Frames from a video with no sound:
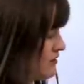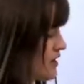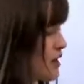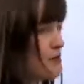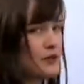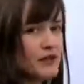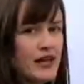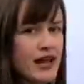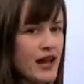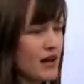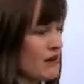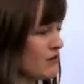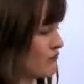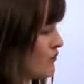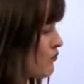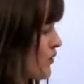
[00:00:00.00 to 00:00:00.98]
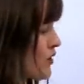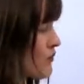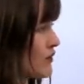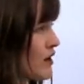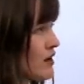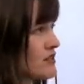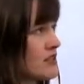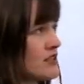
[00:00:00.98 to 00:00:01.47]
a plan from where
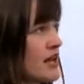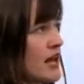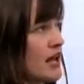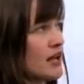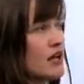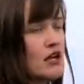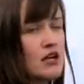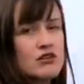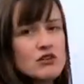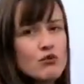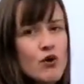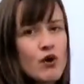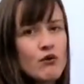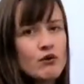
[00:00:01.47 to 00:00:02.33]
we are today to where